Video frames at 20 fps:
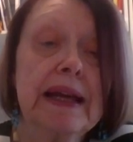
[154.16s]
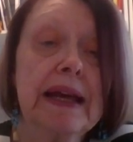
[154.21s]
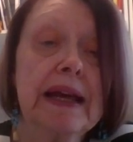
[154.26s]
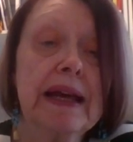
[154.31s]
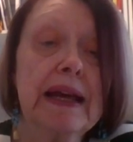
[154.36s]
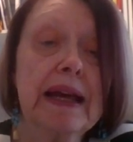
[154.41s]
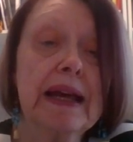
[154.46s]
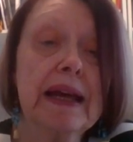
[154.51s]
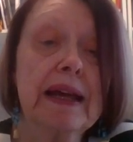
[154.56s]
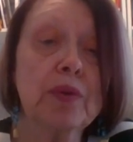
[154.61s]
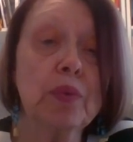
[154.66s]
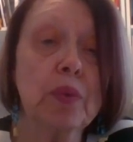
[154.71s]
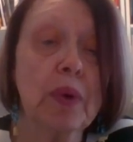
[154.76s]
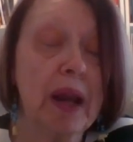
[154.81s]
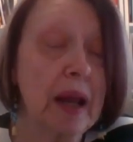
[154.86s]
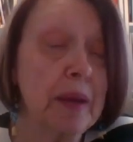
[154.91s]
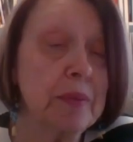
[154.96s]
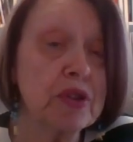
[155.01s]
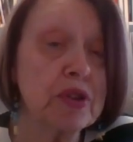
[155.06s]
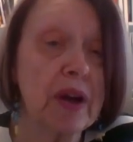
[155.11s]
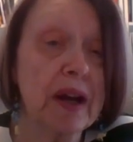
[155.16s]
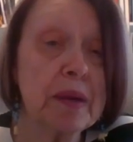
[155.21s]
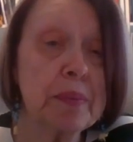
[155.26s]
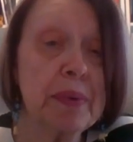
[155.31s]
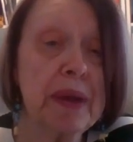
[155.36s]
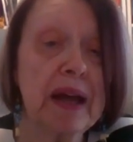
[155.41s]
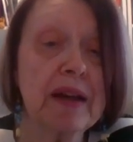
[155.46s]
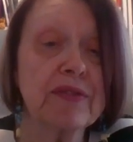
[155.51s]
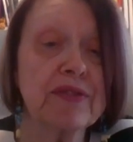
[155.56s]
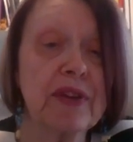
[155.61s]
And while I'm trying
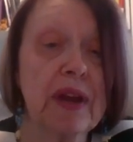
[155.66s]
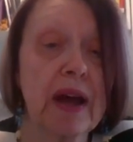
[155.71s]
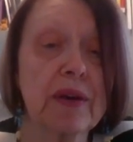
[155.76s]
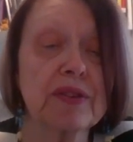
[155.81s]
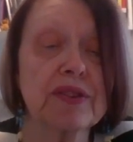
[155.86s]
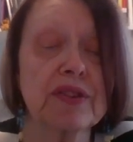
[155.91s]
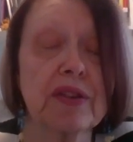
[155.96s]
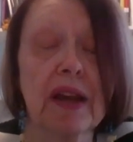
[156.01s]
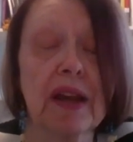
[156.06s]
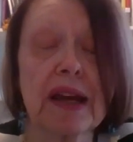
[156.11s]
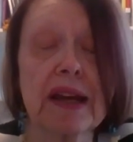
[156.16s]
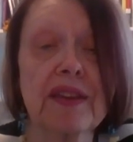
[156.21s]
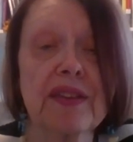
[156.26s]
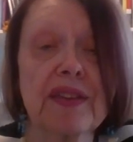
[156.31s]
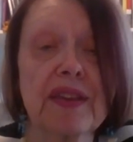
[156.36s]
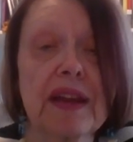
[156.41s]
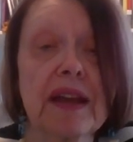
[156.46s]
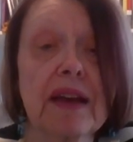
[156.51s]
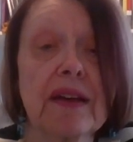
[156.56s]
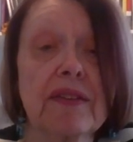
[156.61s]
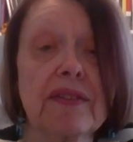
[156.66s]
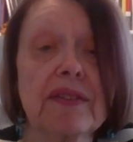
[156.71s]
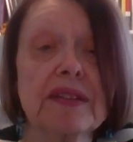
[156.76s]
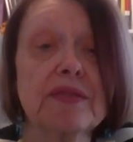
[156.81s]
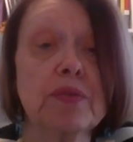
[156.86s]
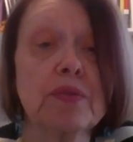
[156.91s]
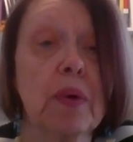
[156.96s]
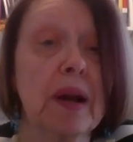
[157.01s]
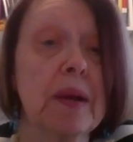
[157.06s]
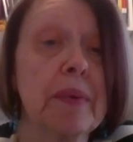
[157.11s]
to plant flowers, all I can think of
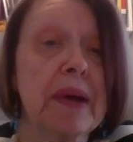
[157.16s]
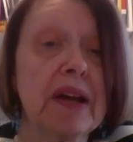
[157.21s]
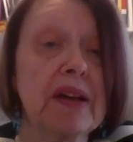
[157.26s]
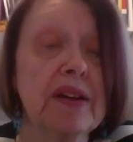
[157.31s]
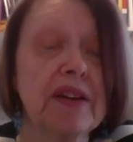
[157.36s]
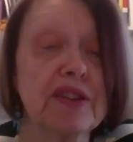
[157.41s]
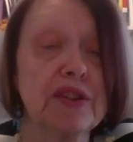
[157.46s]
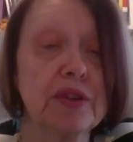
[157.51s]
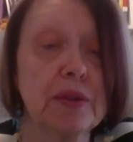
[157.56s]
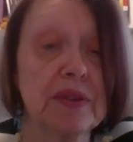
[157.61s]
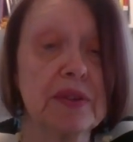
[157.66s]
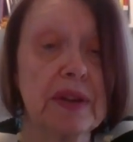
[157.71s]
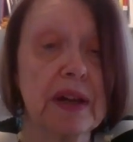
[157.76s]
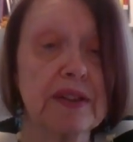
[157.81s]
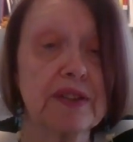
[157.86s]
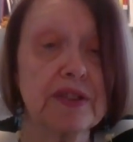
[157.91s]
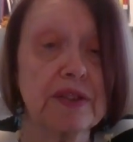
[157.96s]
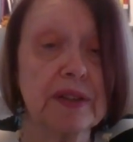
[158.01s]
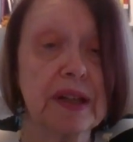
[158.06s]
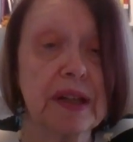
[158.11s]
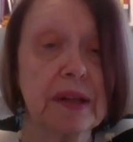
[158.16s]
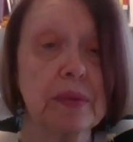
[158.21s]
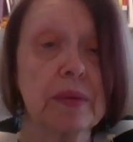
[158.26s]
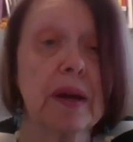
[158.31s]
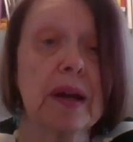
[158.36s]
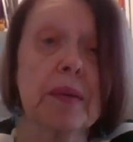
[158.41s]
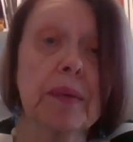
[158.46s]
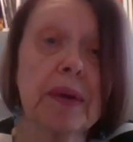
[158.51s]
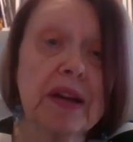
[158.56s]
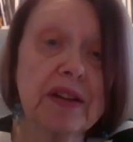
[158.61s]
is, what am I going to do with that tree?
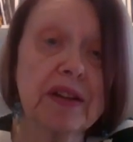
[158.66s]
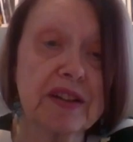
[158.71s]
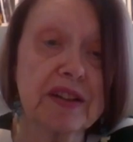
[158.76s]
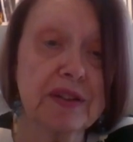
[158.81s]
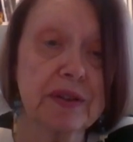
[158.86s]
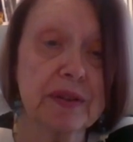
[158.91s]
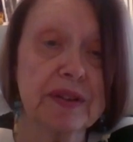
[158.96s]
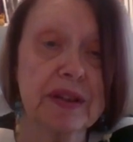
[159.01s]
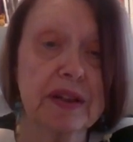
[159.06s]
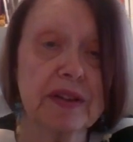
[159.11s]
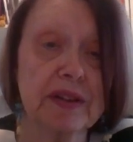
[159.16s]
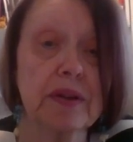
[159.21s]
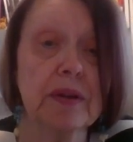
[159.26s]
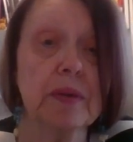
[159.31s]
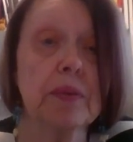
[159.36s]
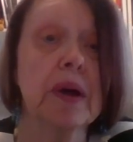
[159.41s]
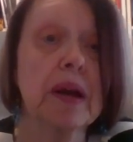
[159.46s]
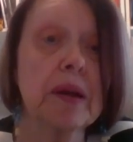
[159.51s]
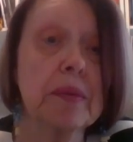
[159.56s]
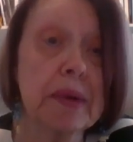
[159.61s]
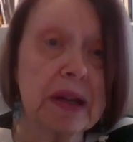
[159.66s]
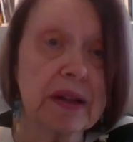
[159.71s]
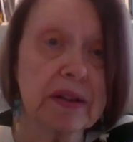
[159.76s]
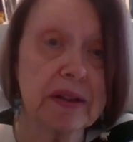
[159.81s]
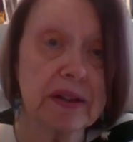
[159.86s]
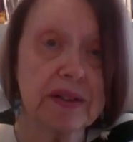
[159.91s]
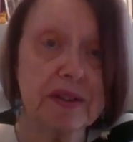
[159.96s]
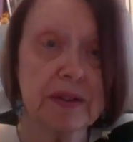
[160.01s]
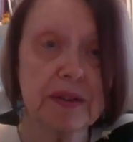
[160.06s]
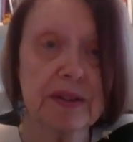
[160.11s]
What am I going to do with that tree? What am I
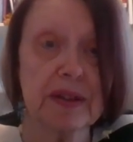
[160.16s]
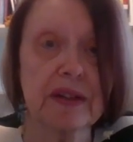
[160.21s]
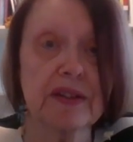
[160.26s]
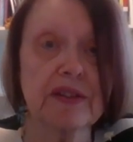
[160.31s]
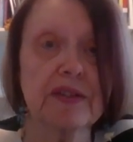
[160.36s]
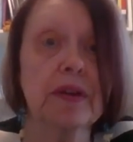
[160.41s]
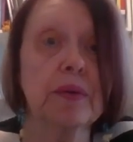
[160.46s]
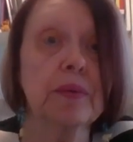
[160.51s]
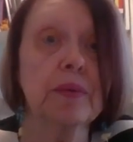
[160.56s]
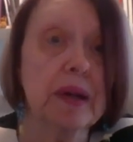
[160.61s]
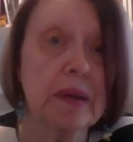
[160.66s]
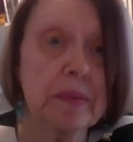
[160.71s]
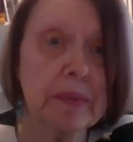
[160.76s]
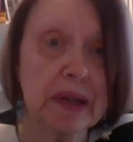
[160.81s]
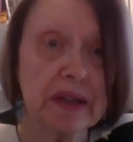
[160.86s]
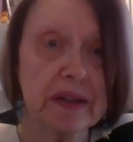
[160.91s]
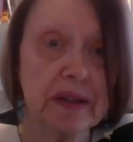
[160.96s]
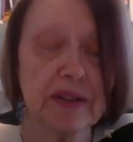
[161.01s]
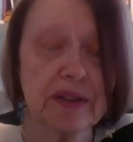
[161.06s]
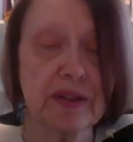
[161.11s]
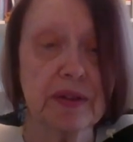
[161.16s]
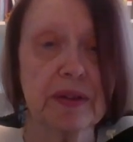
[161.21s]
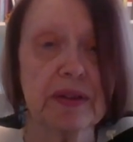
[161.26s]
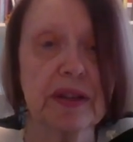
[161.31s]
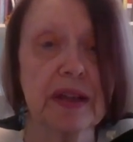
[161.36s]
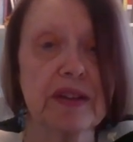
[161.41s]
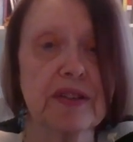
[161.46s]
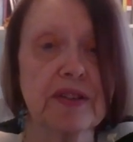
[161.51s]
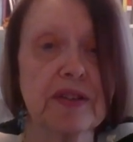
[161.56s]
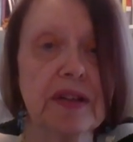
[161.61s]
going to do with that tree? What am I going to do
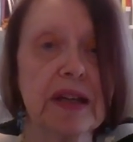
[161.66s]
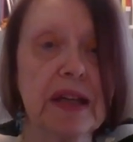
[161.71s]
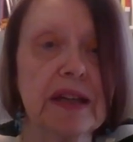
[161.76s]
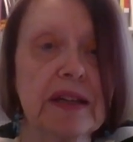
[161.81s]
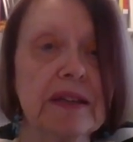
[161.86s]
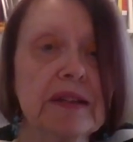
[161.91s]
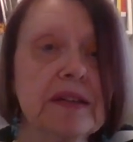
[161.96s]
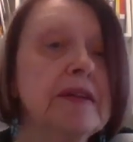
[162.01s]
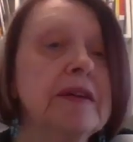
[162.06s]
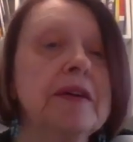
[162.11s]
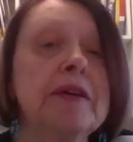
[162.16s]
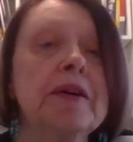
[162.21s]
with that tree?